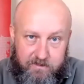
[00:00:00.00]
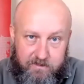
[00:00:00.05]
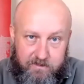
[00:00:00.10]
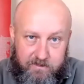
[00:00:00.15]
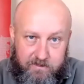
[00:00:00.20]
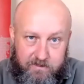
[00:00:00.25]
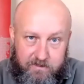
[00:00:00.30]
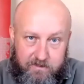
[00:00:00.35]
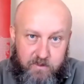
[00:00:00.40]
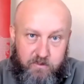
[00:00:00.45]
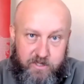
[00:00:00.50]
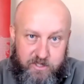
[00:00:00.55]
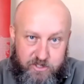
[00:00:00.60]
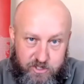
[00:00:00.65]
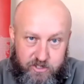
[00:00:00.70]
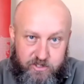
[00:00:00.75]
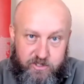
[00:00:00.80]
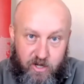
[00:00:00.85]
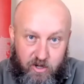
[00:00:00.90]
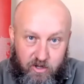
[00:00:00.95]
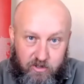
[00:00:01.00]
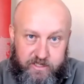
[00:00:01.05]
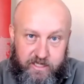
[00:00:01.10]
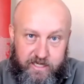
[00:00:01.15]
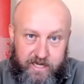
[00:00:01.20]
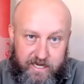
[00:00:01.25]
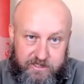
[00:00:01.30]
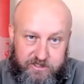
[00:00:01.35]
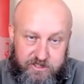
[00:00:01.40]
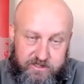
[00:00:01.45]
when we should hold
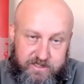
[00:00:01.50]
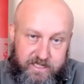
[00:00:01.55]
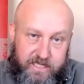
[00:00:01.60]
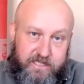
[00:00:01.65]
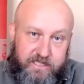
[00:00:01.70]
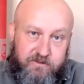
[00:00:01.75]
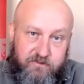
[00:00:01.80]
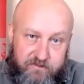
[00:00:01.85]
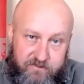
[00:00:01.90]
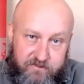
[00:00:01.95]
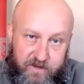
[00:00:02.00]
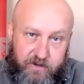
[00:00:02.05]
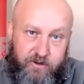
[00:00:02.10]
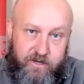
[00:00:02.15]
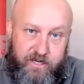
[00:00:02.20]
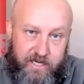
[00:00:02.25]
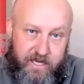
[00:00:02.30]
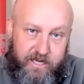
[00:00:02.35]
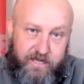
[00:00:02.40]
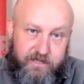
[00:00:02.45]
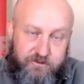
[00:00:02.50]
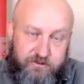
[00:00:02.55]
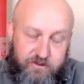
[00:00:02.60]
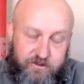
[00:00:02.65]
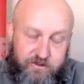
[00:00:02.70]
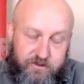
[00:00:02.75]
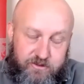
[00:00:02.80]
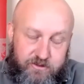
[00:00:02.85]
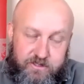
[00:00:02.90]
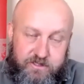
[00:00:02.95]
elections. It's very
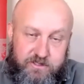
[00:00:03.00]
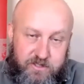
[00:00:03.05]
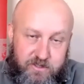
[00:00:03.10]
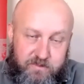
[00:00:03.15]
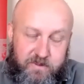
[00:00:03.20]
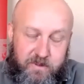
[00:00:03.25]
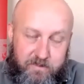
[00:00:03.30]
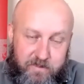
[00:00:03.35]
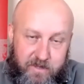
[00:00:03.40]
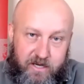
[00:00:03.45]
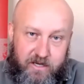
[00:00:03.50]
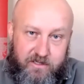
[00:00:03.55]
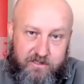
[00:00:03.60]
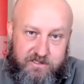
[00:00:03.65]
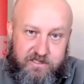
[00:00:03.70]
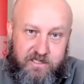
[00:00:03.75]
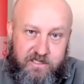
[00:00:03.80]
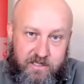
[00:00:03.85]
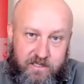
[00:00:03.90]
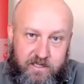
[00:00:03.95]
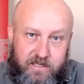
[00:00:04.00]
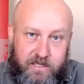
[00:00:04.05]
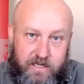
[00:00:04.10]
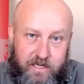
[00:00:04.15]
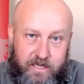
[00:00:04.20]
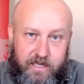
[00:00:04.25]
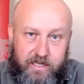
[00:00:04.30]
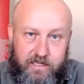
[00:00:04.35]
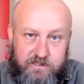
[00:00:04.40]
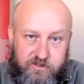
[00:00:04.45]
dangerous to propose
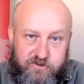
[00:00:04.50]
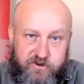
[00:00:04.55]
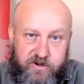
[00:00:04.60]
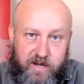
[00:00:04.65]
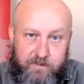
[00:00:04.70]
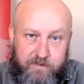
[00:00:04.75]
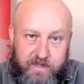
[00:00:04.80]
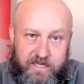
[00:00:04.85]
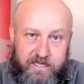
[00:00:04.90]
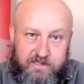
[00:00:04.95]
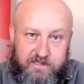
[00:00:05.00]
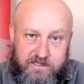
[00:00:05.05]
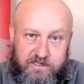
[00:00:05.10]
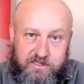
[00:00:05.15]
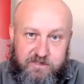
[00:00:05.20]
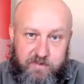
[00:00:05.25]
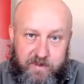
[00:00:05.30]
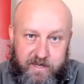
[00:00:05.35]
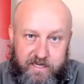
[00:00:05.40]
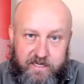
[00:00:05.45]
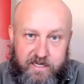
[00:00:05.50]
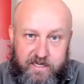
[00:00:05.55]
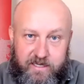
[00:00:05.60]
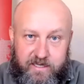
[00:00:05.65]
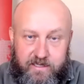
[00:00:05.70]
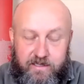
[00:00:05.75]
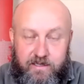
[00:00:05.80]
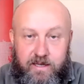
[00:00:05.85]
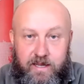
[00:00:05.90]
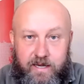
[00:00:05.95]
scrapping and
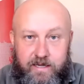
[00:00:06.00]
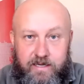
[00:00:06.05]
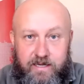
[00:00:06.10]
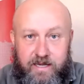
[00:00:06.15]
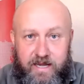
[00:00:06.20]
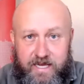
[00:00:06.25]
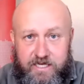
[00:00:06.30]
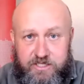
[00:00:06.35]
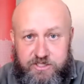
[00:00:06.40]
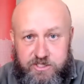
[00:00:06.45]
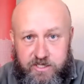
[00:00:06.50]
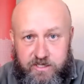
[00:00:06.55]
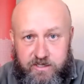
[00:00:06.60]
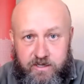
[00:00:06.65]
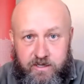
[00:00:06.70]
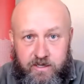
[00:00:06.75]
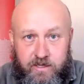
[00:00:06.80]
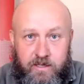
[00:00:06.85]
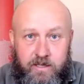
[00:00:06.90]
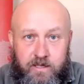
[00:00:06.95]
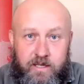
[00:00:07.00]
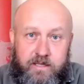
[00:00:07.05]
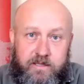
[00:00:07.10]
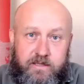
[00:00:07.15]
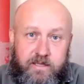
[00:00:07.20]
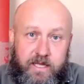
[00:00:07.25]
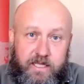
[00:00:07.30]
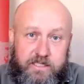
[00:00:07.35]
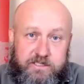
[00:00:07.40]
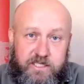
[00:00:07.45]
suspending an election.
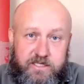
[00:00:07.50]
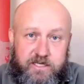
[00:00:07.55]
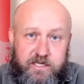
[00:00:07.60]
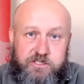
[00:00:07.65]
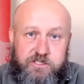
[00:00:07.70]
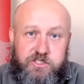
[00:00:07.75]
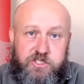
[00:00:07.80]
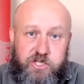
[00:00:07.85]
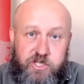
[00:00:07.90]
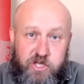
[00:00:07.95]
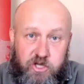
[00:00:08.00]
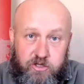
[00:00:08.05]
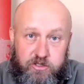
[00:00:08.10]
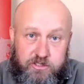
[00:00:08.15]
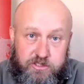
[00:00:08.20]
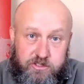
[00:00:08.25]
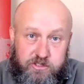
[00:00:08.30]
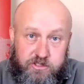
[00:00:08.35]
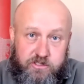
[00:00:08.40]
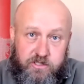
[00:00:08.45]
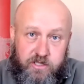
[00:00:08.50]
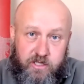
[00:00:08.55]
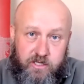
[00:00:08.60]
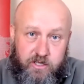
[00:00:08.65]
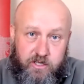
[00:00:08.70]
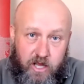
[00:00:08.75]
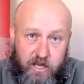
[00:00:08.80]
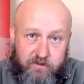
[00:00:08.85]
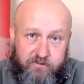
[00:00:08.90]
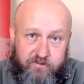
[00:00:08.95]
It's an excuse, the
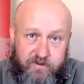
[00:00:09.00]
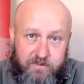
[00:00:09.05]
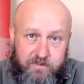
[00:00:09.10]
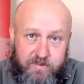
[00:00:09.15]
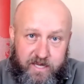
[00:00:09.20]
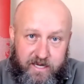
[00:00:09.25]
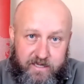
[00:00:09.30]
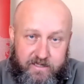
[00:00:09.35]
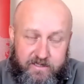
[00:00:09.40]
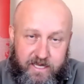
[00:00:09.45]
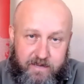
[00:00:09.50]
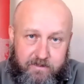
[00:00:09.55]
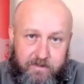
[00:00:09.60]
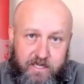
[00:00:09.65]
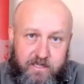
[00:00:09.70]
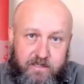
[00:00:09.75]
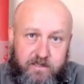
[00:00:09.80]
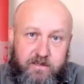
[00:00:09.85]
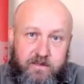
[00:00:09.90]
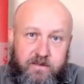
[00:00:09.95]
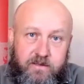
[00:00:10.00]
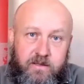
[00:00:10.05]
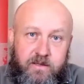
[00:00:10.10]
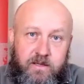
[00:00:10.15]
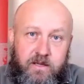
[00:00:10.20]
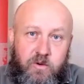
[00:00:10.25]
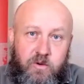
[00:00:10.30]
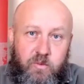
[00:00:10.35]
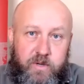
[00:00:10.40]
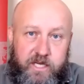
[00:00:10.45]
COVID pandemic.
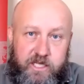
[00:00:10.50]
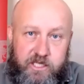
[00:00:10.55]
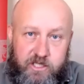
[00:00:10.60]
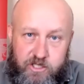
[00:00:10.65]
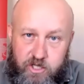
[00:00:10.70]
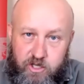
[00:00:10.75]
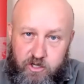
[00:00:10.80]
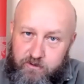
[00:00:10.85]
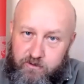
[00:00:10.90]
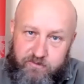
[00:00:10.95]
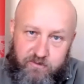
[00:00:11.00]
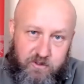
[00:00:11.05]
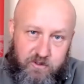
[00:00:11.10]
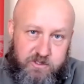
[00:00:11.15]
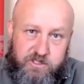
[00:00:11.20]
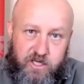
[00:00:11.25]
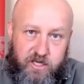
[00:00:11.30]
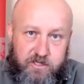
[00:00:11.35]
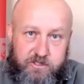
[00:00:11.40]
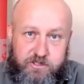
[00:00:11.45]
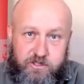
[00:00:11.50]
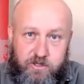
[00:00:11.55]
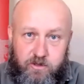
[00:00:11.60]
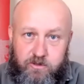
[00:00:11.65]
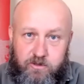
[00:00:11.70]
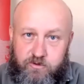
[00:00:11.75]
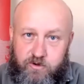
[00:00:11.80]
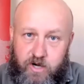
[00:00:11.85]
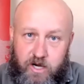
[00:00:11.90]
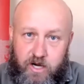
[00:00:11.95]
We queue for social
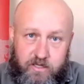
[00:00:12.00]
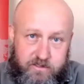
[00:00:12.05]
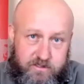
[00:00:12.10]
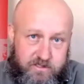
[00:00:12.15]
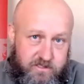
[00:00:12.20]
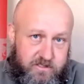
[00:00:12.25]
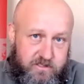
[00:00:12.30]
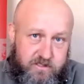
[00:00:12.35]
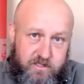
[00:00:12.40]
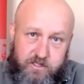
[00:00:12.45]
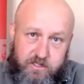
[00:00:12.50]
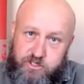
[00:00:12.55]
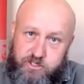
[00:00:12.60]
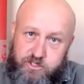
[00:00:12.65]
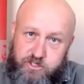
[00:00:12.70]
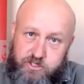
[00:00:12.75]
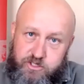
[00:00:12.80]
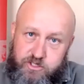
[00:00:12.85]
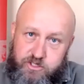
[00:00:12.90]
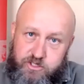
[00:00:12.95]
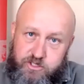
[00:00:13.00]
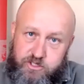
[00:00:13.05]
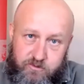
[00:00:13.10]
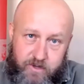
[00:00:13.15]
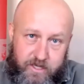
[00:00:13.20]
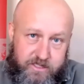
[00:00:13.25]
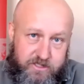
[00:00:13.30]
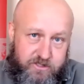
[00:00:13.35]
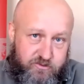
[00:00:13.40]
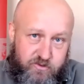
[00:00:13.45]
grants. The shops
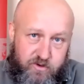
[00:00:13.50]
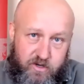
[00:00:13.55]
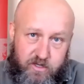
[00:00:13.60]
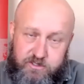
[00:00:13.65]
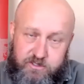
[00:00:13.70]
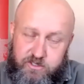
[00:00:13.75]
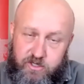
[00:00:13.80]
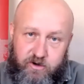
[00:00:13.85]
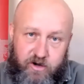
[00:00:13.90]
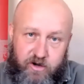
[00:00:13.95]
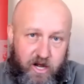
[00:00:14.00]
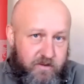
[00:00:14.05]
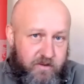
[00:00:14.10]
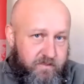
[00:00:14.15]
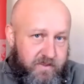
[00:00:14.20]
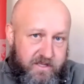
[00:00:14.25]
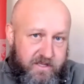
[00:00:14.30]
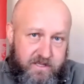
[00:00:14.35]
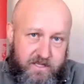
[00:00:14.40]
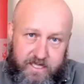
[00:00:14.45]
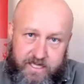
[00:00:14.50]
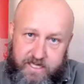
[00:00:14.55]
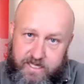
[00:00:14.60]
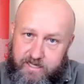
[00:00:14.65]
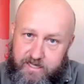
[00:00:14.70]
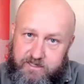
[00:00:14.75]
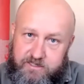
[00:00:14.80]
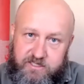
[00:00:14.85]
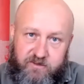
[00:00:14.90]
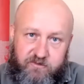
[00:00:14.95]
and restaurants are open. The
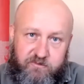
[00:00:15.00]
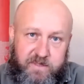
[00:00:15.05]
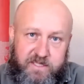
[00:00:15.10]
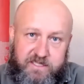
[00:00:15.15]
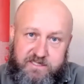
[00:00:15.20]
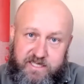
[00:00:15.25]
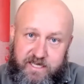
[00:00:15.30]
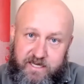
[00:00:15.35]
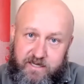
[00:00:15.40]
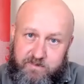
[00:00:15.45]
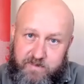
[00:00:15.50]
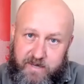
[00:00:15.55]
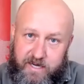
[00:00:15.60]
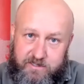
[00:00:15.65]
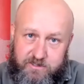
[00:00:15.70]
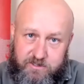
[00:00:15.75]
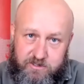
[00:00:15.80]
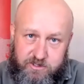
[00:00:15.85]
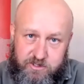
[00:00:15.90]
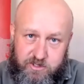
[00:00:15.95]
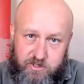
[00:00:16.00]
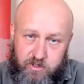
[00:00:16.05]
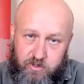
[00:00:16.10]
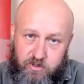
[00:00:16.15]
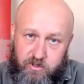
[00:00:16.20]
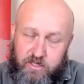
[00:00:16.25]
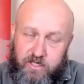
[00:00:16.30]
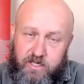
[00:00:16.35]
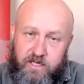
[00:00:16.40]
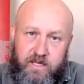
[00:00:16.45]
kids have been sent back to
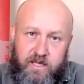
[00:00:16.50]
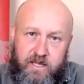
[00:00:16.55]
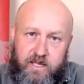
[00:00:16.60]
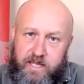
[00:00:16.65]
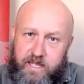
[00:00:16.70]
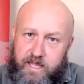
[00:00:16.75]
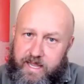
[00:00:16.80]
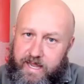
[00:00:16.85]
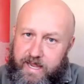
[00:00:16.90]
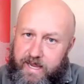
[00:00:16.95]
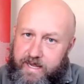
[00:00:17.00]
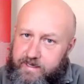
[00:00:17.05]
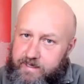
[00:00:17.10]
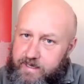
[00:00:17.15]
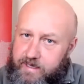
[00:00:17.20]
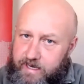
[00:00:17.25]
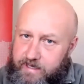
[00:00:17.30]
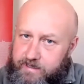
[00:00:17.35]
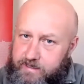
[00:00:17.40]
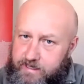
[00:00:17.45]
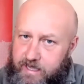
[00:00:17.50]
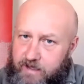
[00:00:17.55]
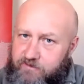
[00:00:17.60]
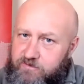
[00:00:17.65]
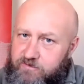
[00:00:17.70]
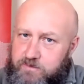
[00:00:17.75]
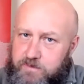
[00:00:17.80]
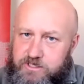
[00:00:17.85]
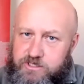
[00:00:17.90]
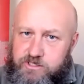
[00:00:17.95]
school. And the
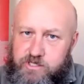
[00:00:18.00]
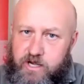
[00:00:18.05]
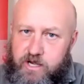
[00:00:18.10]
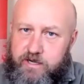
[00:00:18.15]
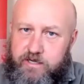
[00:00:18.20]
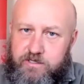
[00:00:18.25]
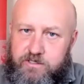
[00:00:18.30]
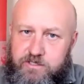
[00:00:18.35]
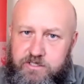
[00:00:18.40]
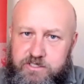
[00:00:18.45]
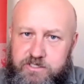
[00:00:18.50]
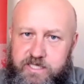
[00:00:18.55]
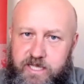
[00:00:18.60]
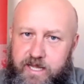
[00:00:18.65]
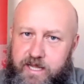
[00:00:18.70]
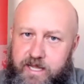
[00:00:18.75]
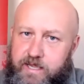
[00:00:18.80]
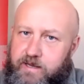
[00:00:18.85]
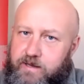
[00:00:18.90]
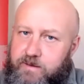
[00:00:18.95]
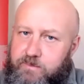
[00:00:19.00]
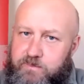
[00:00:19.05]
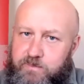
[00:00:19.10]
government's starting to say